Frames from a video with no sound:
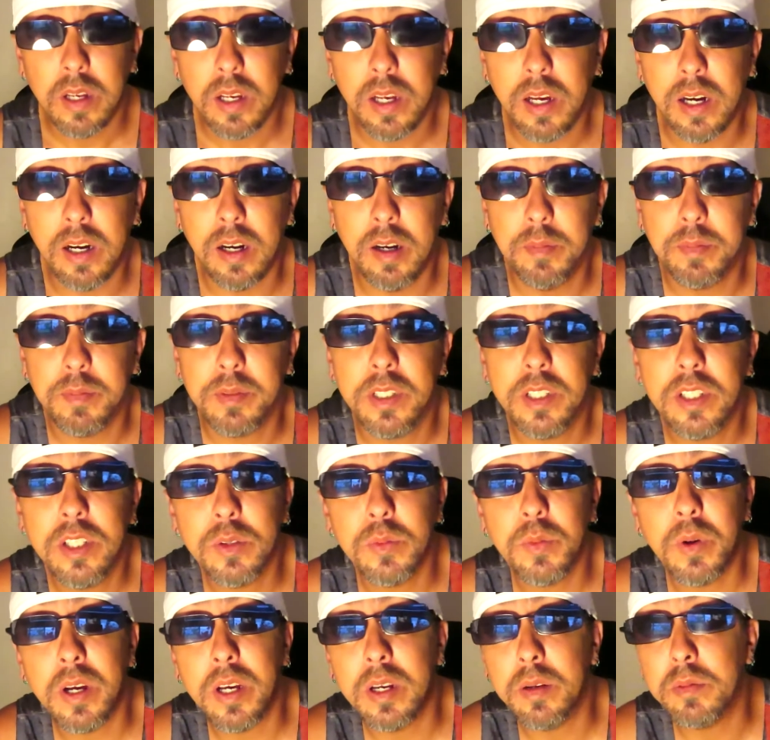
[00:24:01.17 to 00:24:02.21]
Um, this is
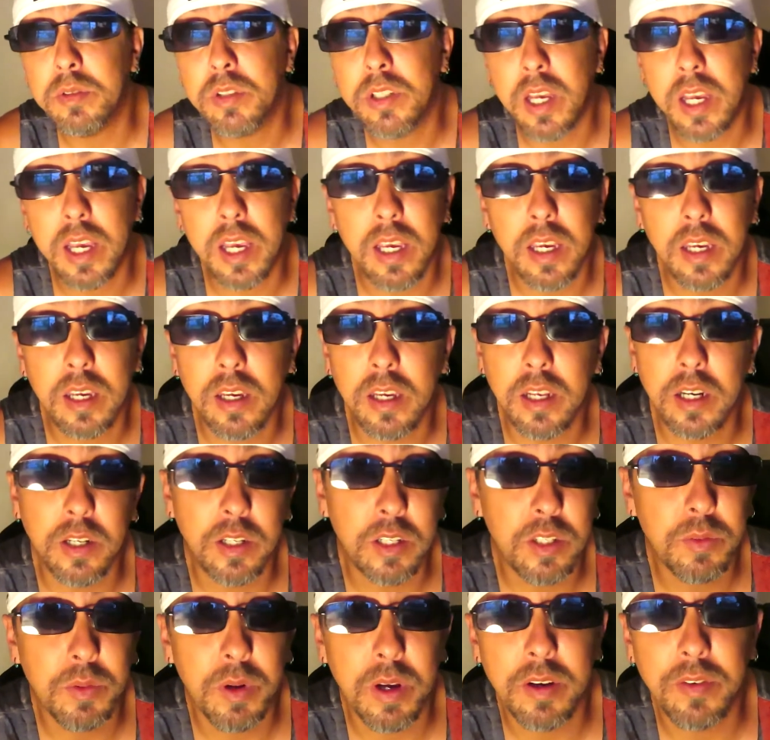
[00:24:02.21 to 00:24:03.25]
why I'm saying, you know, this
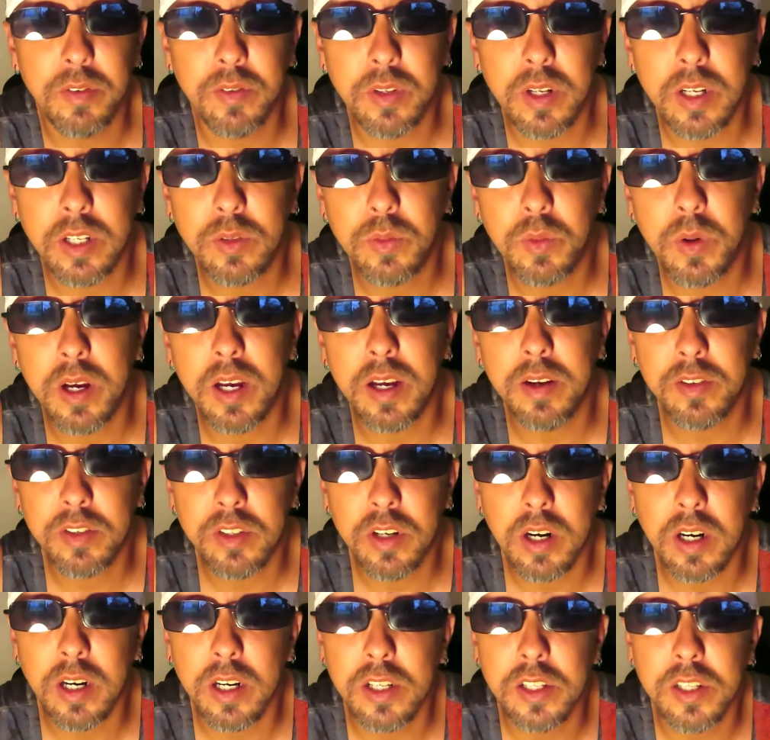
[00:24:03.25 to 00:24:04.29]
is why this is why I
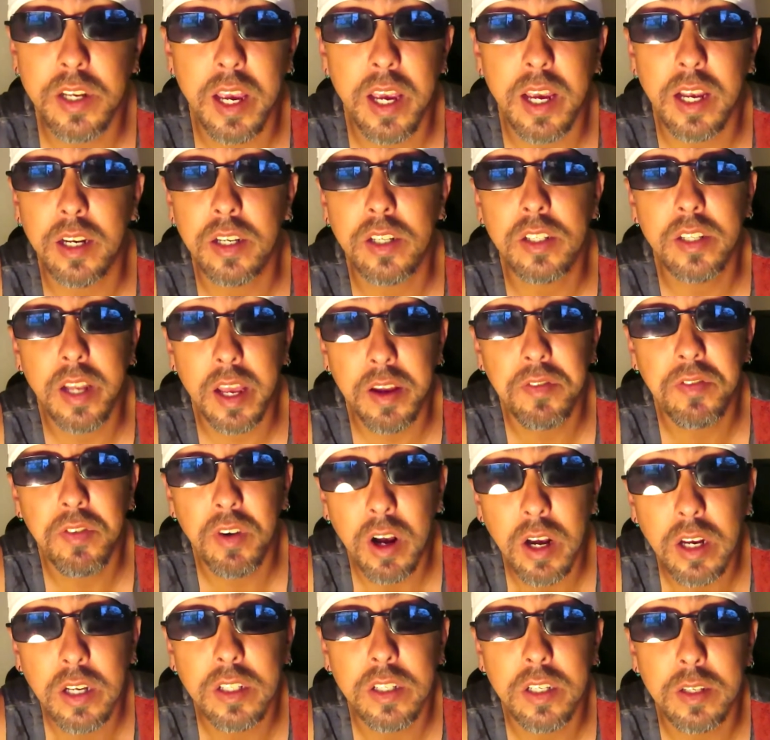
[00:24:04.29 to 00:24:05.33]
started saying, stay
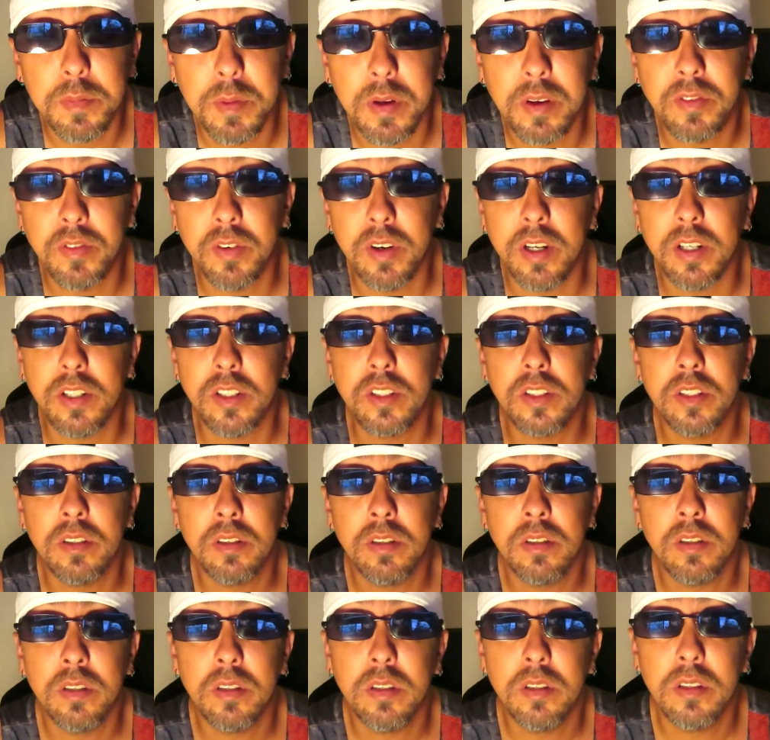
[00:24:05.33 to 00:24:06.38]
frosty, my friends.
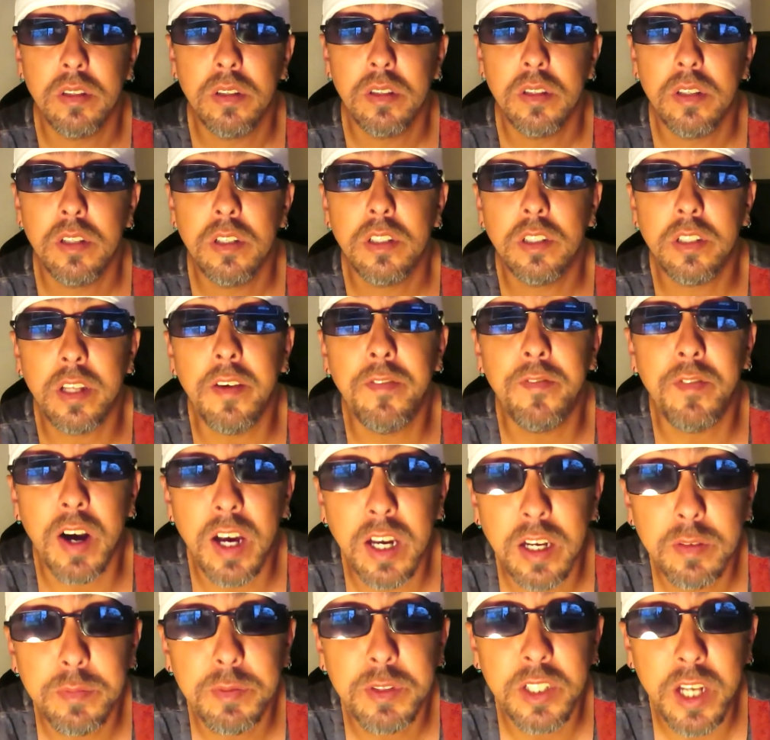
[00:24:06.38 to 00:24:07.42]
Stay,
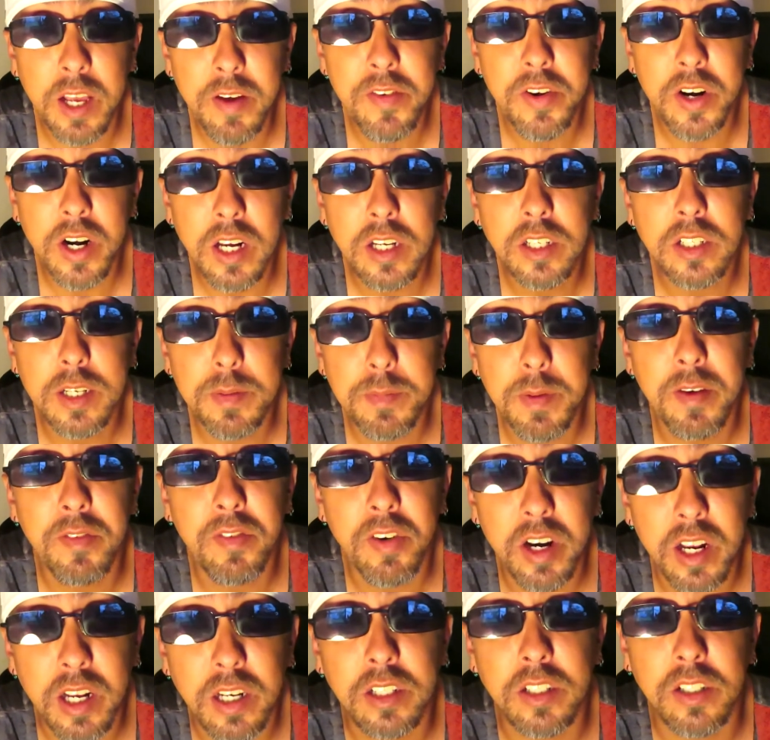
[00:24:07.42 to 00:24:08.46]
stay frosty, my
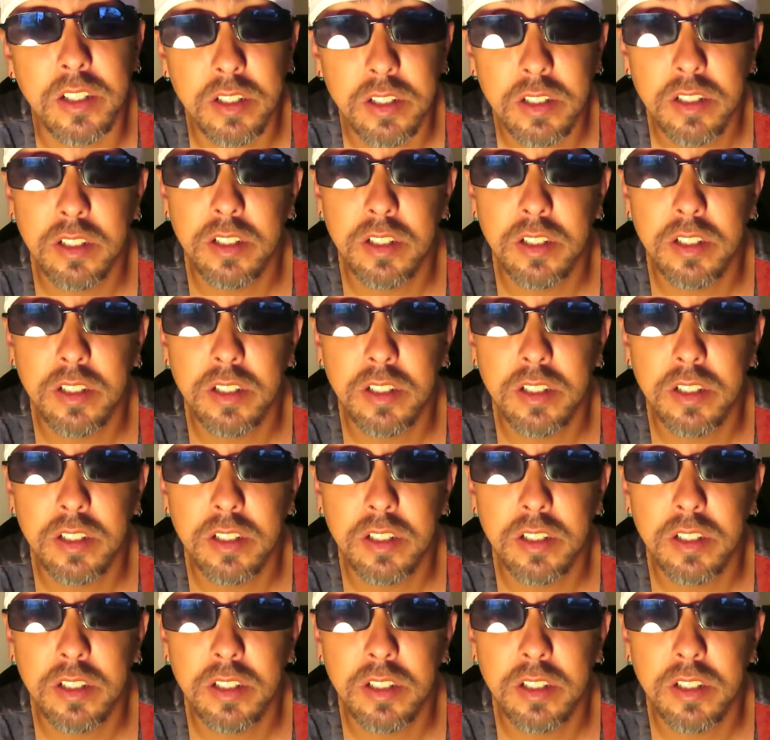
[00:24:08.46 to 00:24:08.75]
friends.